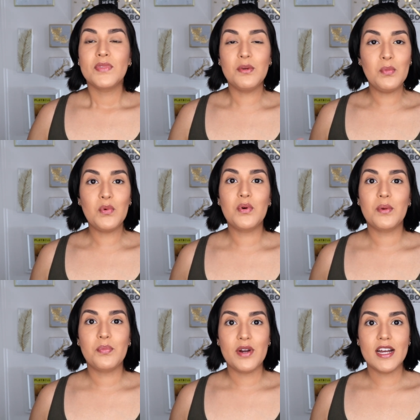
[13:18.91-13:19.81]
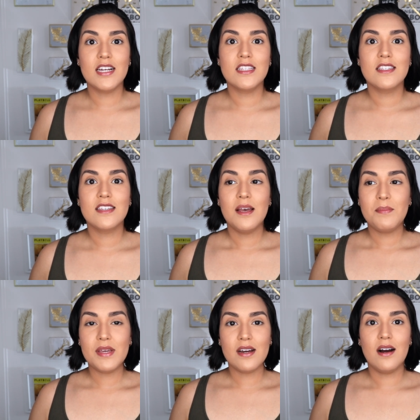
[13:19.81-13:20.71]
the more brands
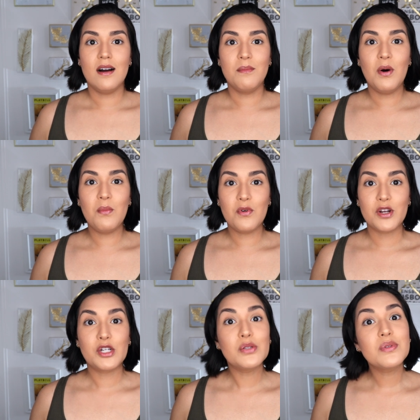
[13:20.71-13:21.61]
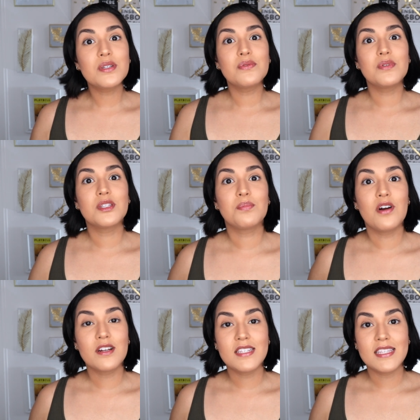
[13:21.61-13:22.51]
become more inclusive with the
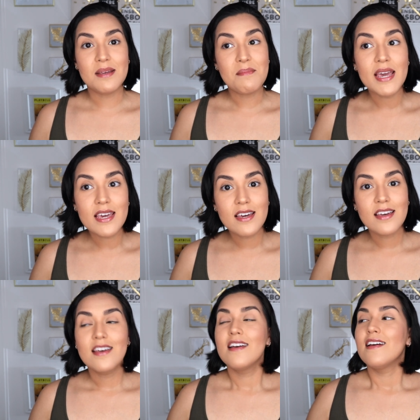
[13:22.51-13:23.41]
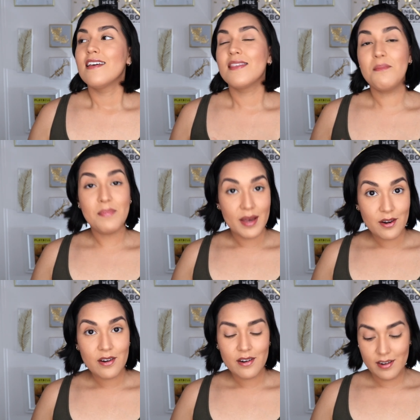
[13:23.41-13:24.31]
products that they make, the
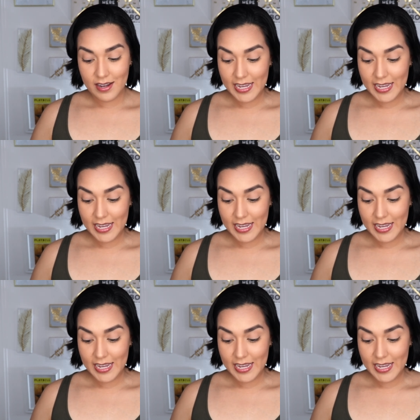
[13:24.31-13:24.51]
better.